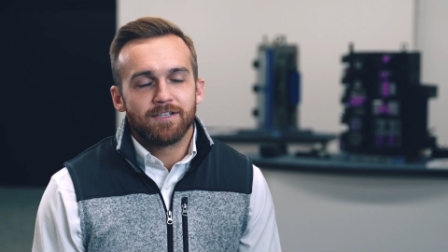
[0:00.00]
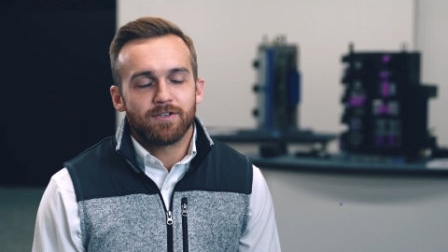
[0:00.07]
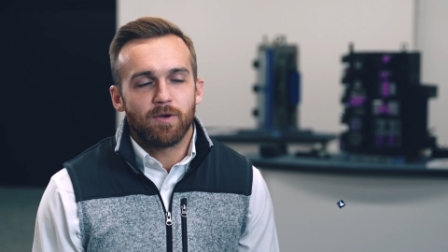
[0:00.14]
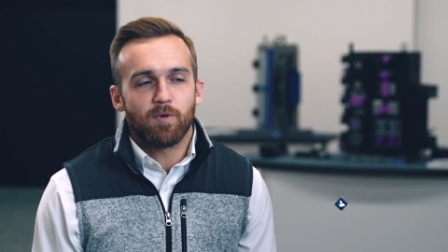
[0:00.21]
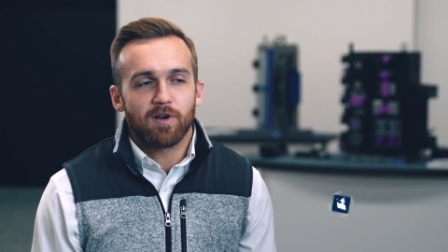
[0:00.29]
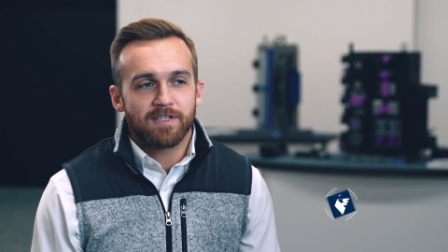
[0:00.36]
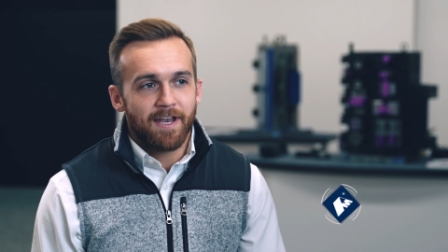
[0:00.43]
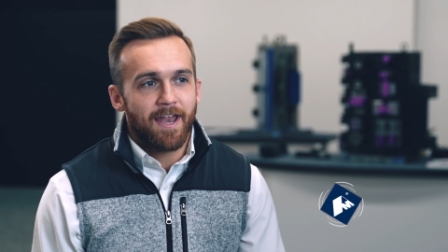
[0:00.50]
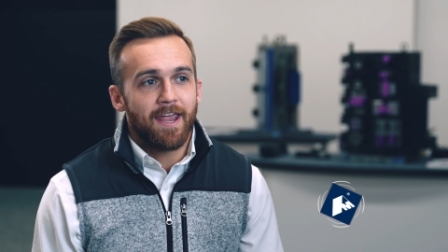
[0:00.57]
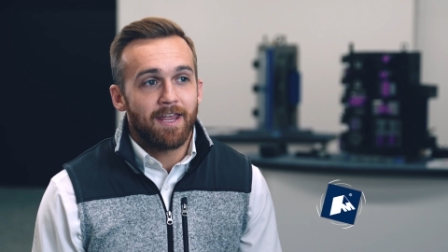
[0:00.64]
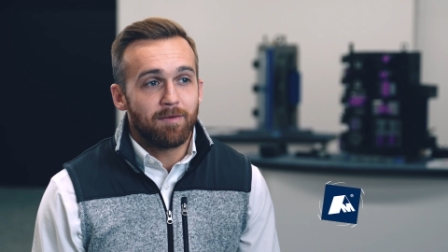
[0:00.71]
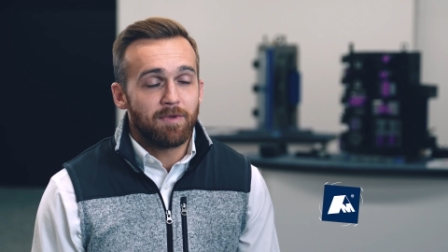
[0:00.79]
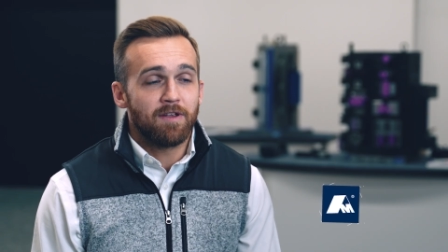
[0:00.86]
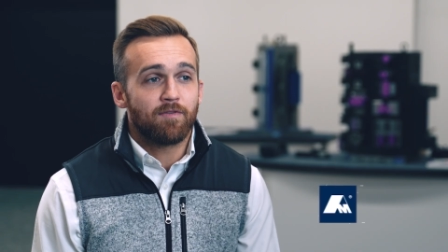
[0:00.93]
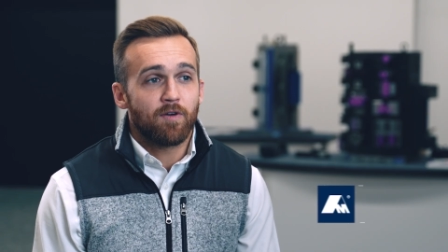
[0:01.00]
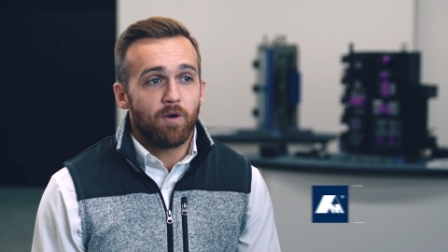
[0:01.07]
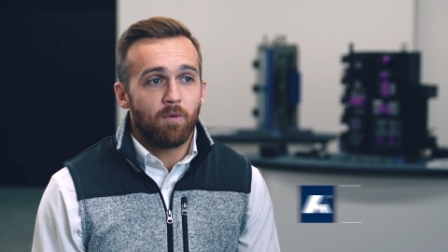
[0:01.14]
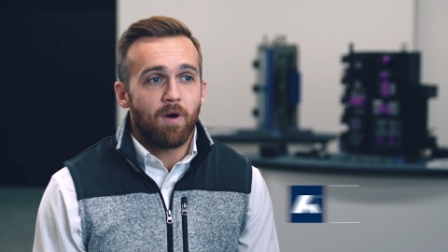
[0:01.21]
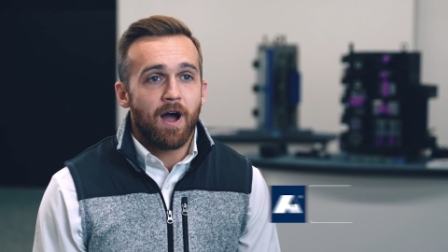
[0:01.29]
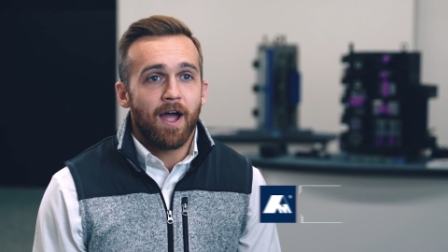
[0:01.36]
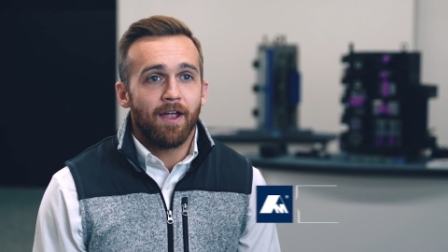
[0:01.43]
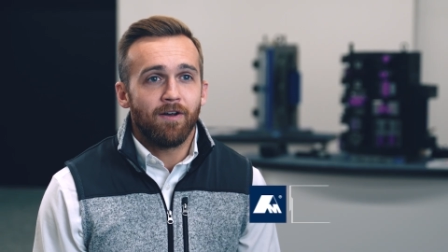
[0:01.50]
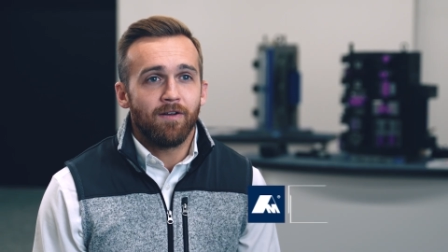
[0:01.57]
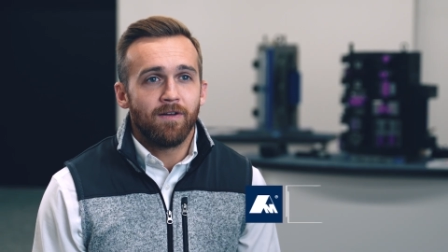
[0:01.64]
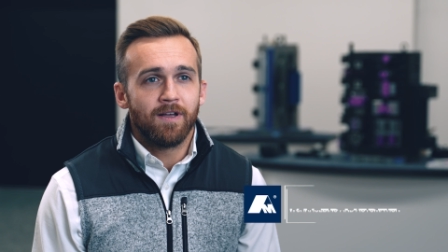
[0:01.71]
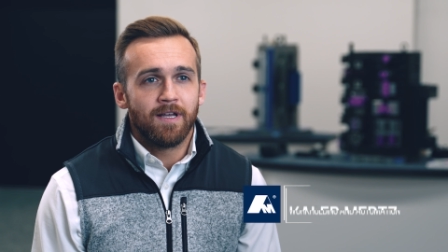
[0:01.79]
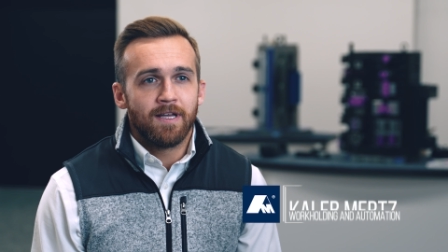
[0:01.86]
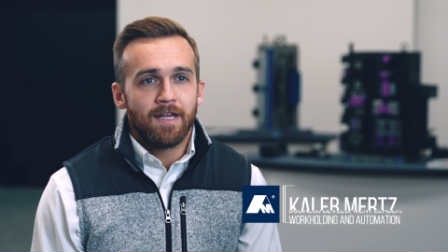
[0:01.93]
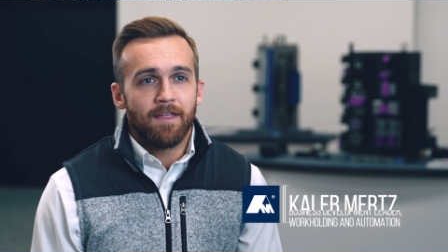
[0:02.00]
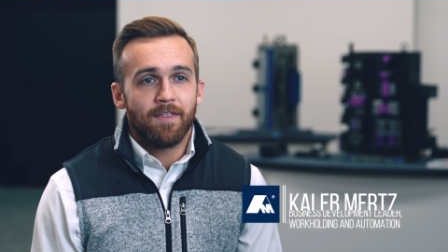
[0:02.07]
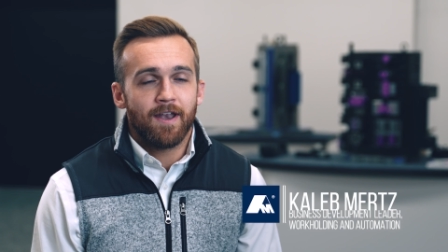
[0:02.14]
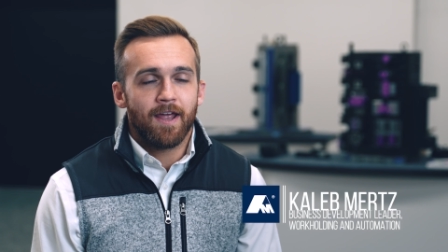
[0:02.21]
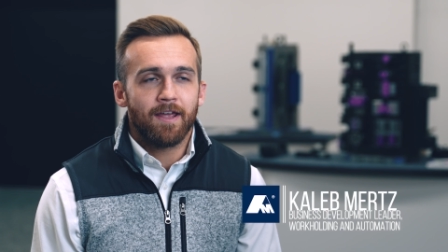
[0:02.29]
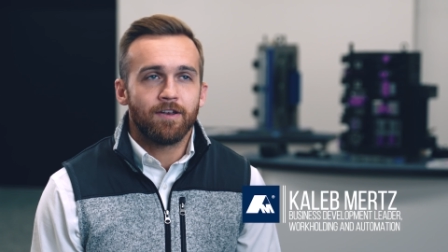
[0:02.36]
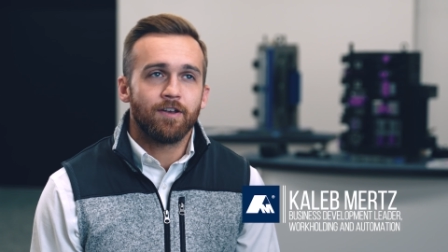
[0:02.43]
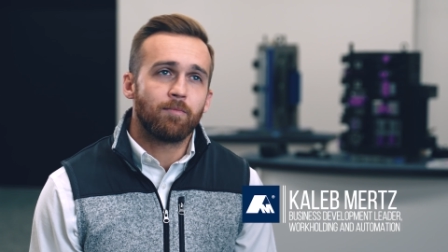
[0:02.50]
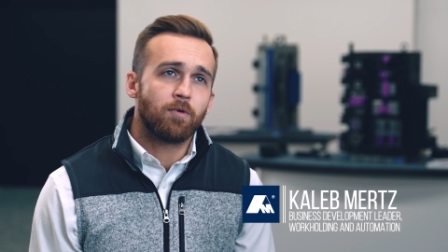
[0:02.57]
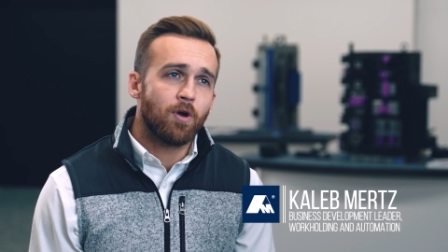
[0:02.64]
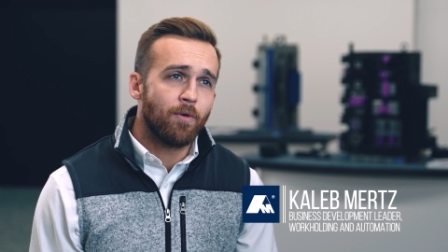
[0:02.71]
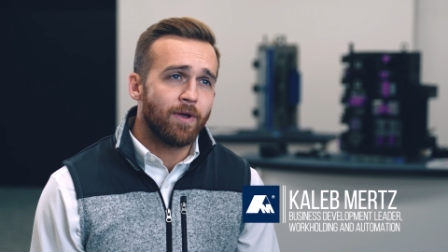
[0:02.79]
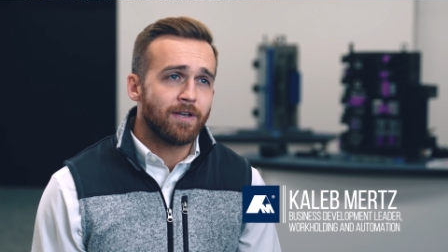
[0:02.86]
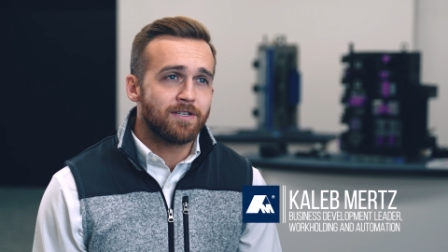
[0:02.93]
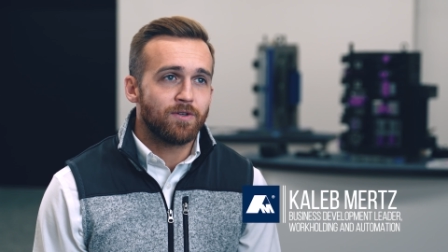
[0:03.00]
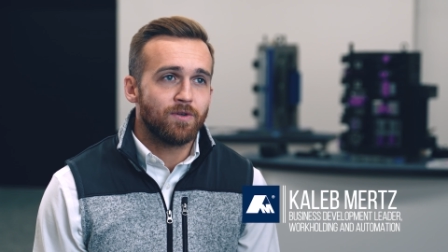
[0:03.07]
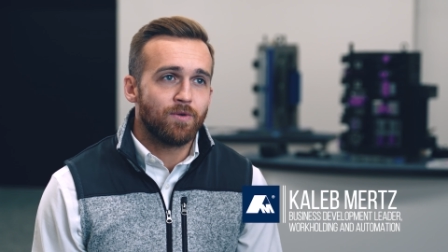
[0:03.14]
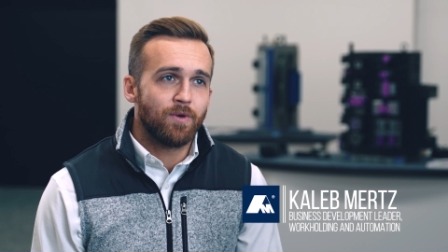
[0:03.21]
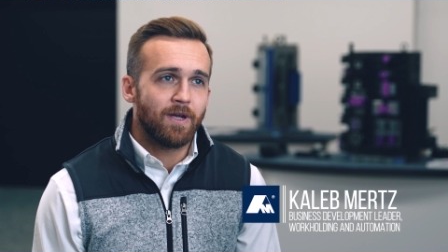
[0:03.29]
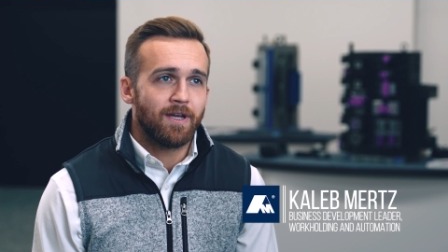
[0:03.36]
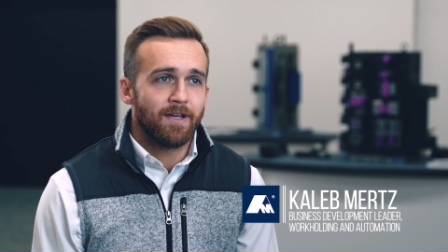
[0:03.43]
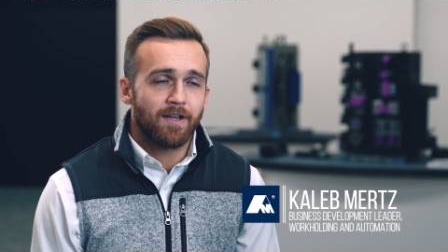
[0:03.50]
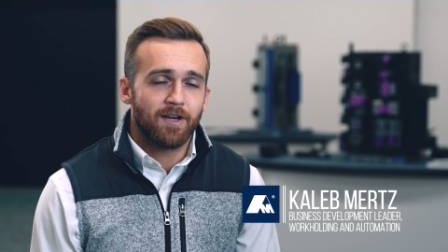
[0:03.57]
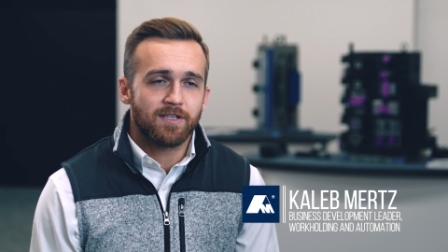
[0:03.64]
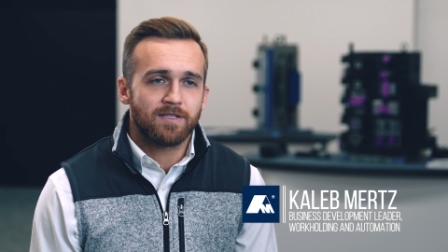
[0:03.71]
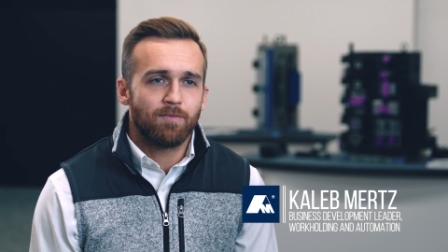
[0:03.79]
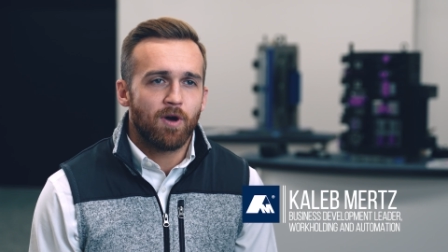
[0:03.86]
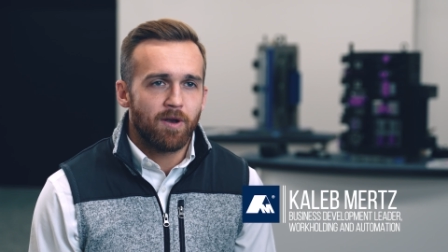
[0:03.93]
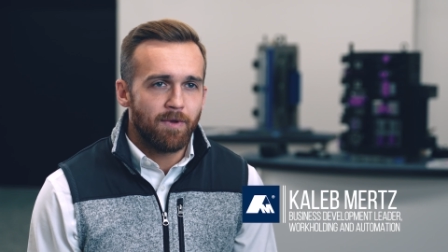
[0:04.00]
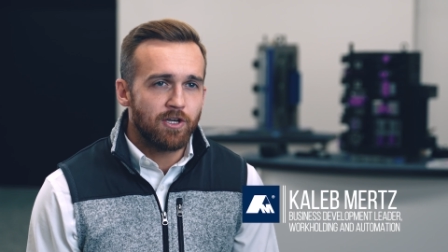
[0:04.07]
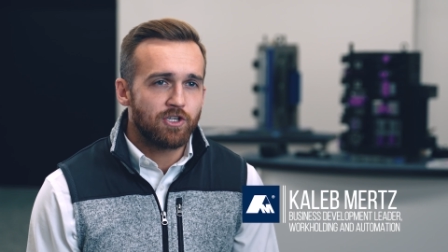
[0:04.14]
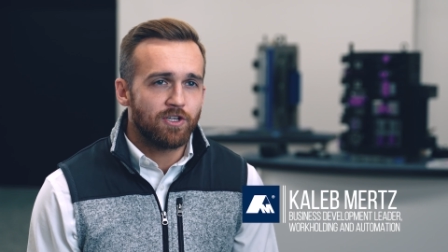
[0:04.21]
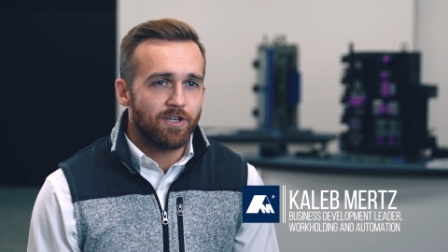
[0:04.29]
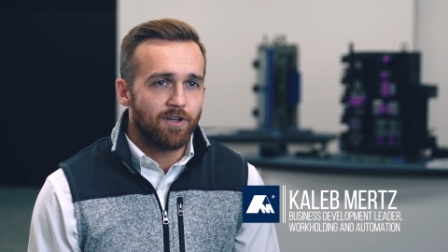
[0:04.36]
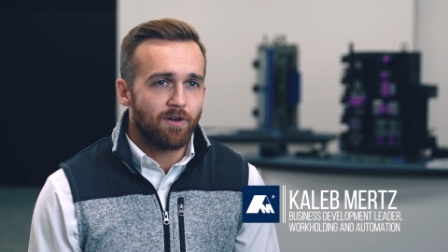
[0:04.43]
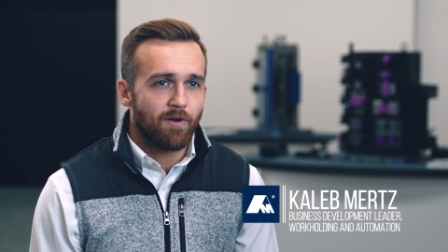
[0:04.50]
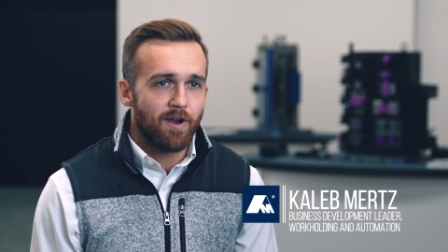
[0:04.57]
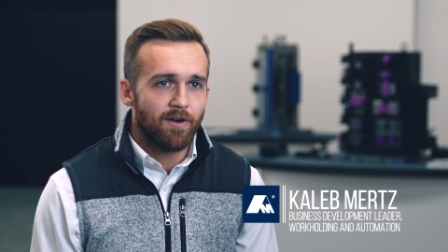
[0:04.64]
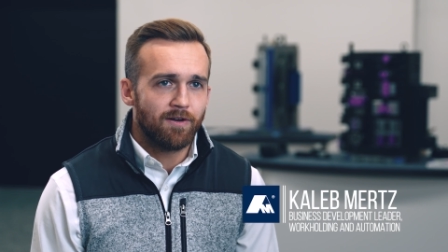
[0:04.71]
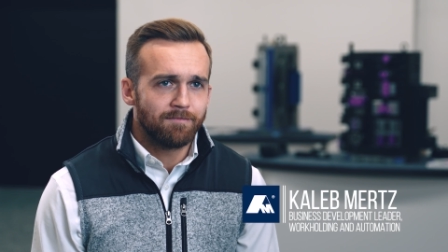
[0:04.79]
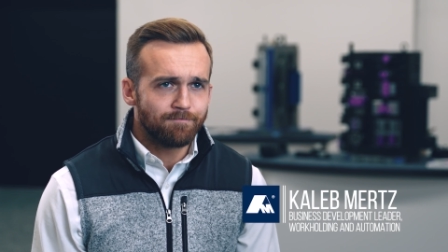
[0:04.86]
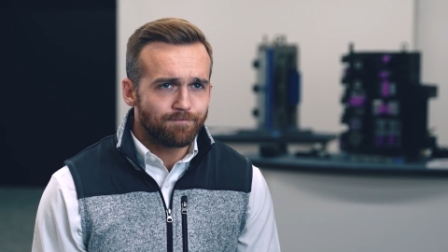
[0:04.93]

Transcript: So I worked at AME for a while, and then I ended up going to a custom automation integrator,